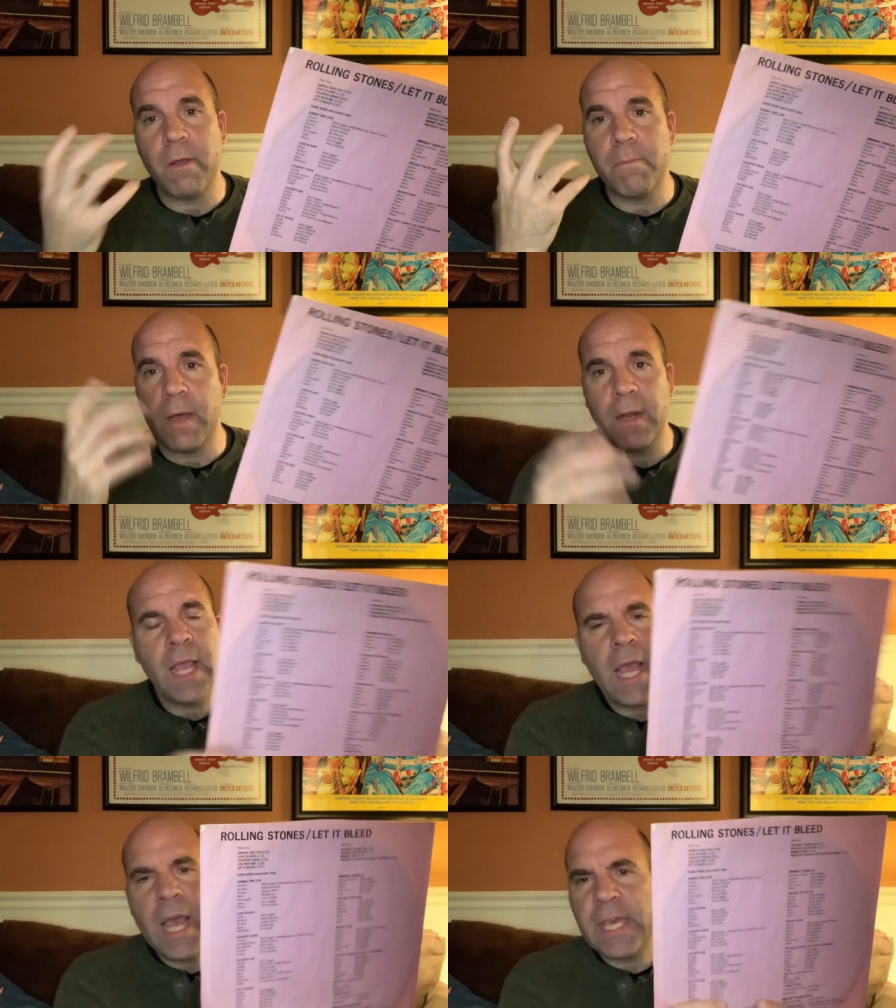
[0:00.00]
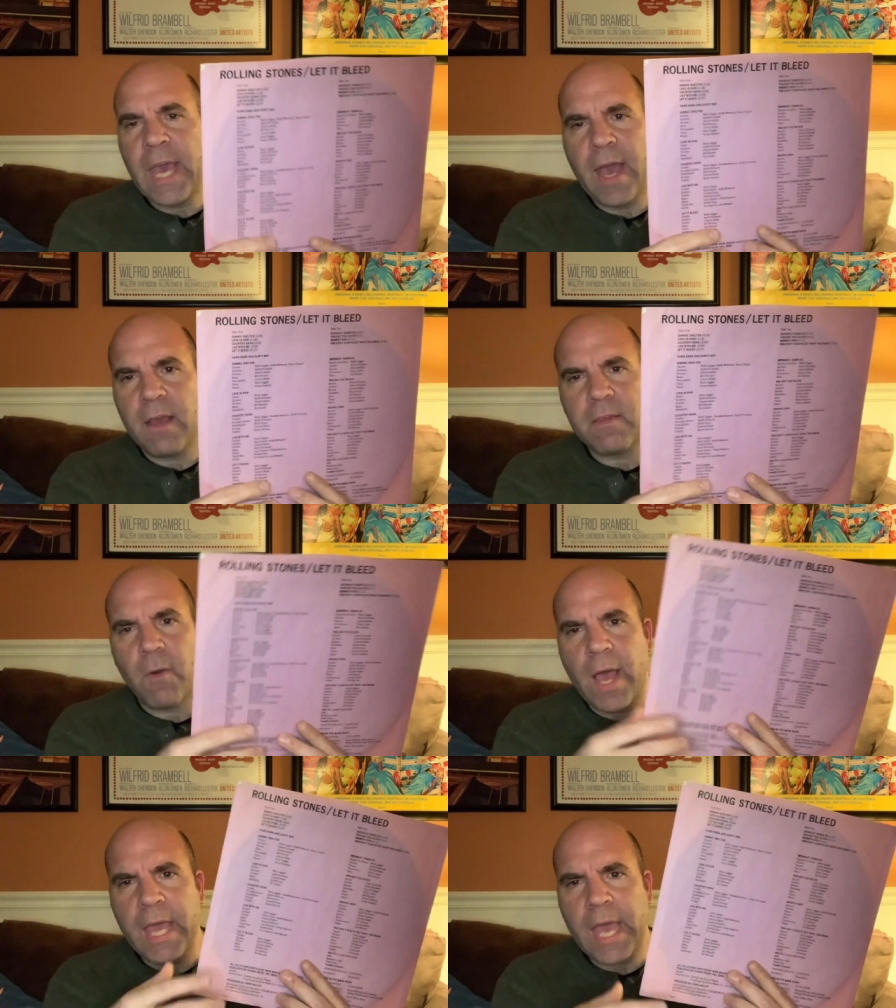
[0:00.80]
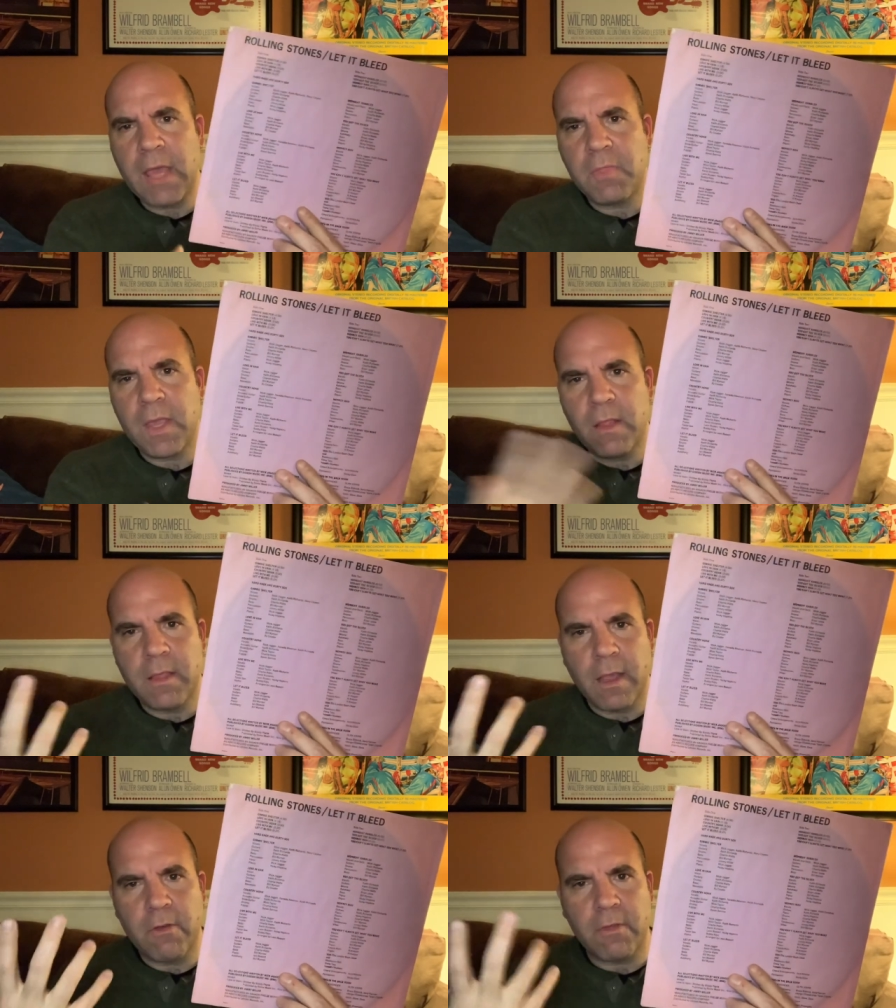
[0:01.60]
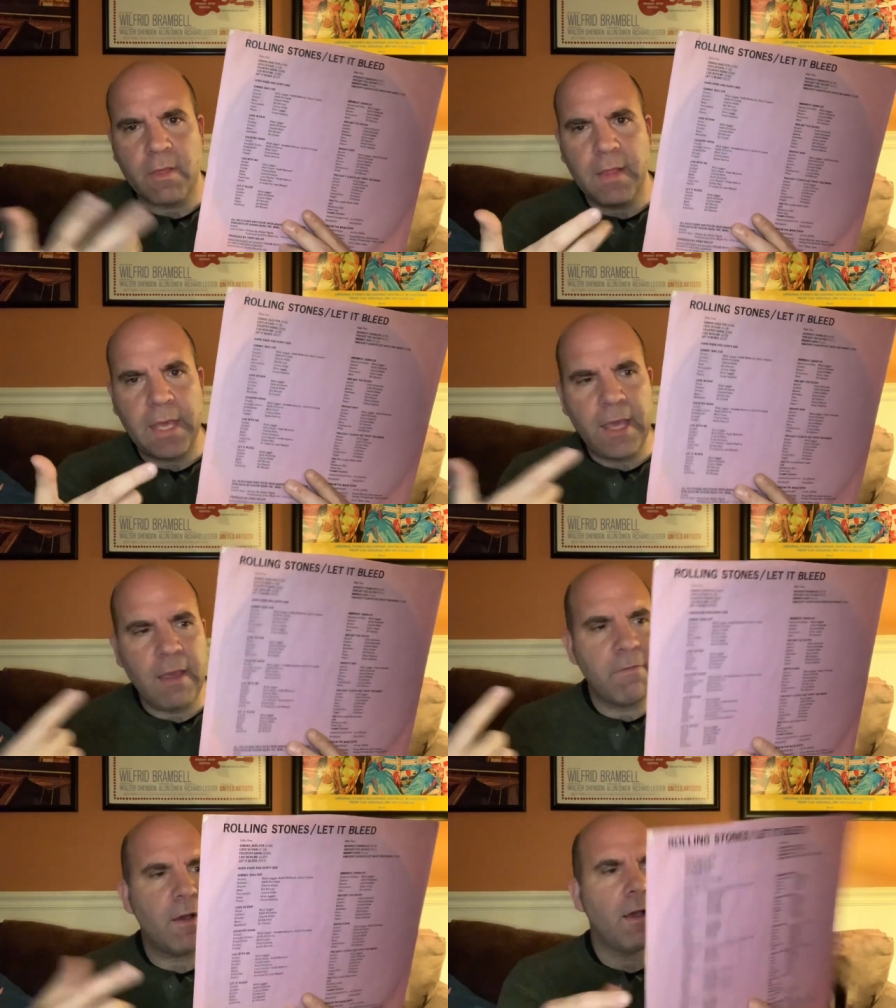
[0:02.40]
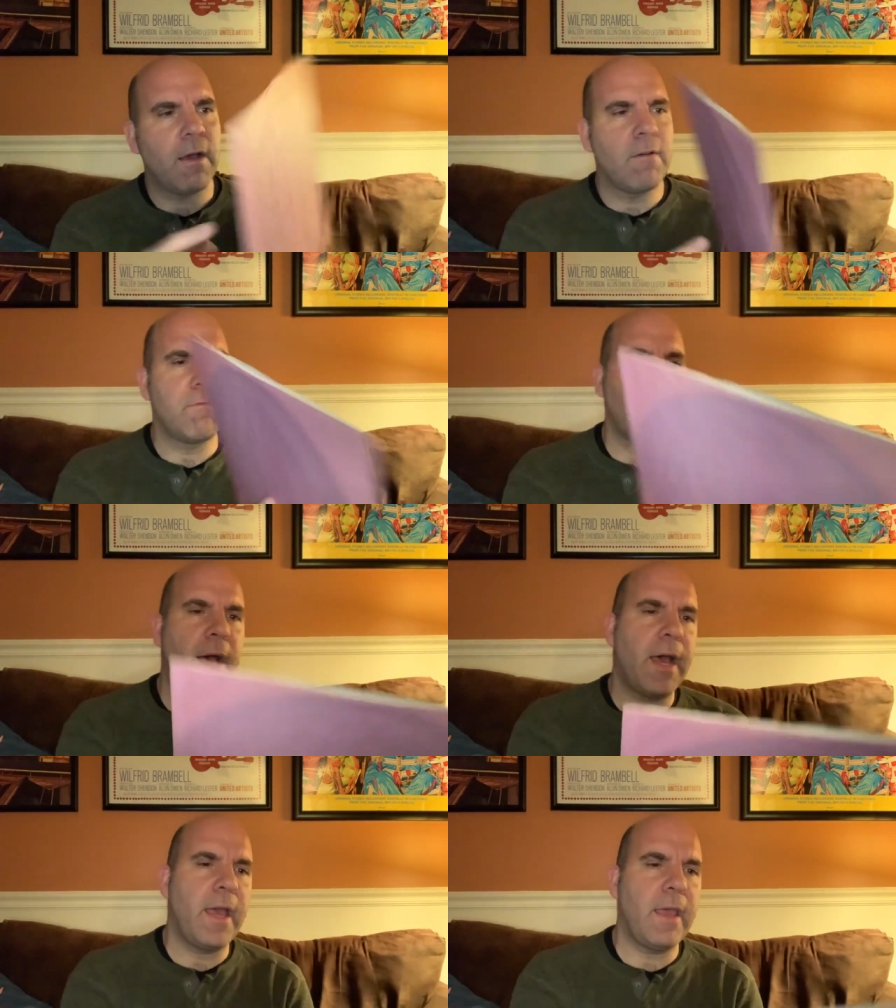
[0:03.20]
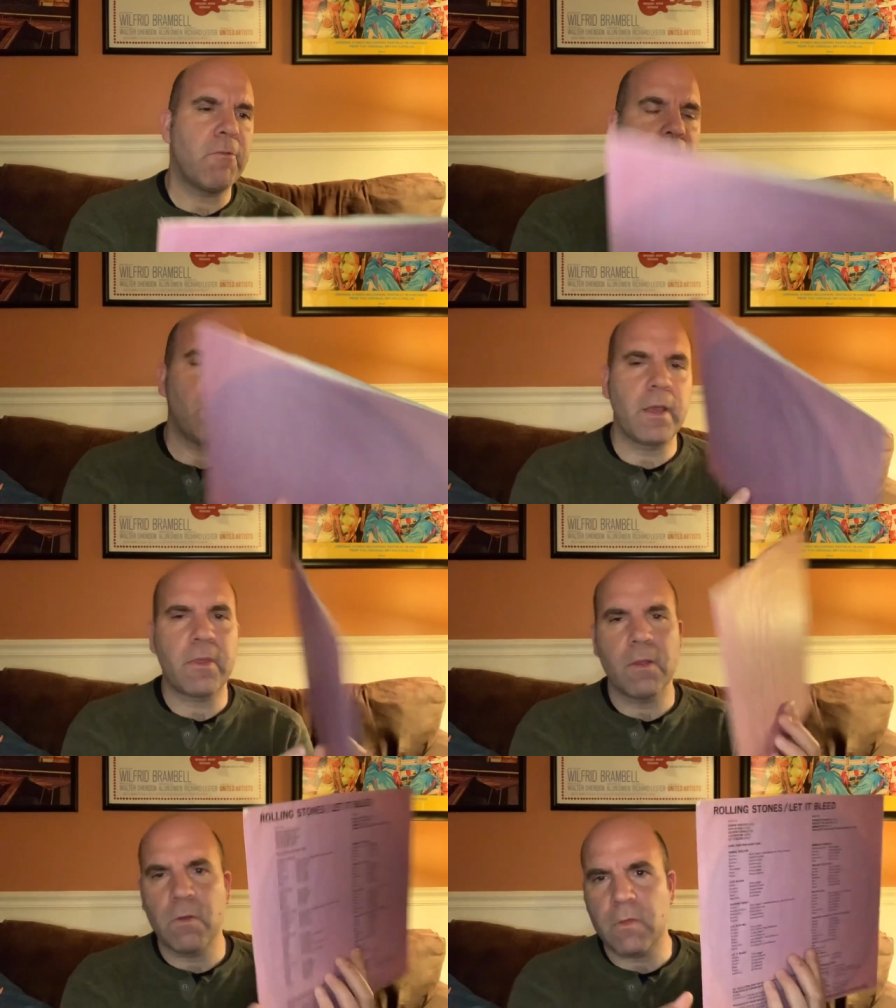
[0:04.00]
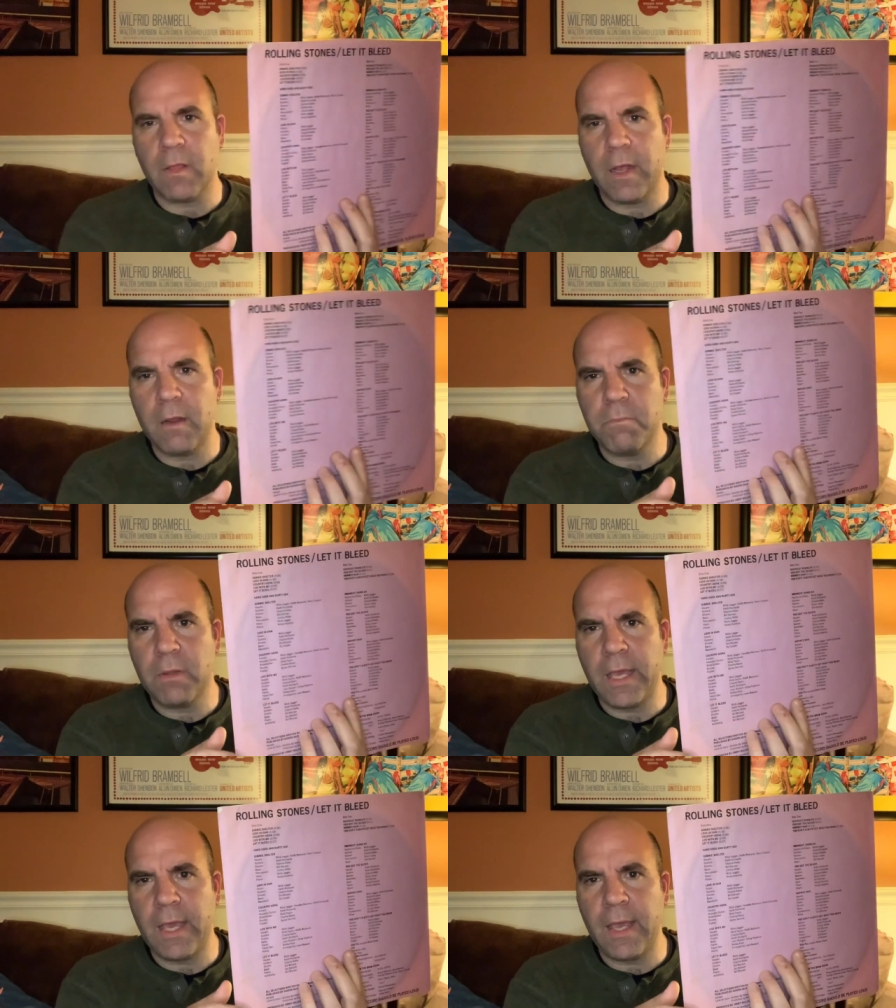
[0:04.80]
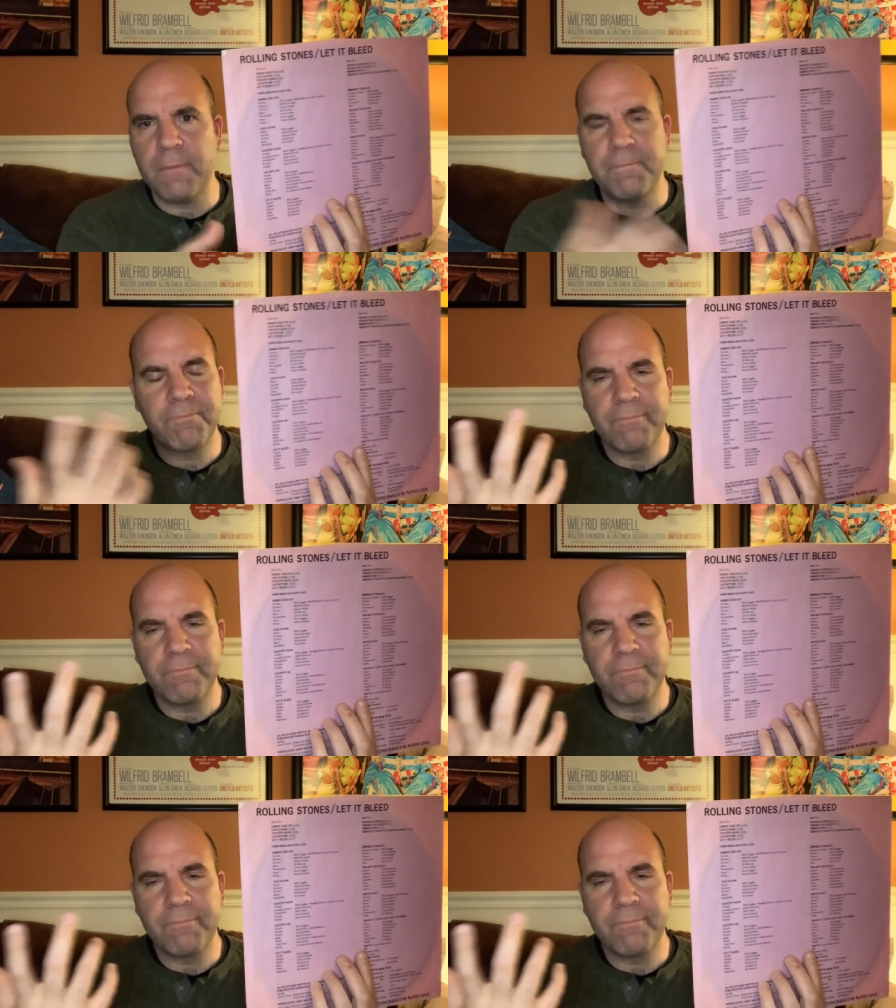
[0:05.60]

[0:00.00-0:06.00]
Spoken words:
But yeah, so I ate the entire sleeve of my Rolling Stones Let It Bleed.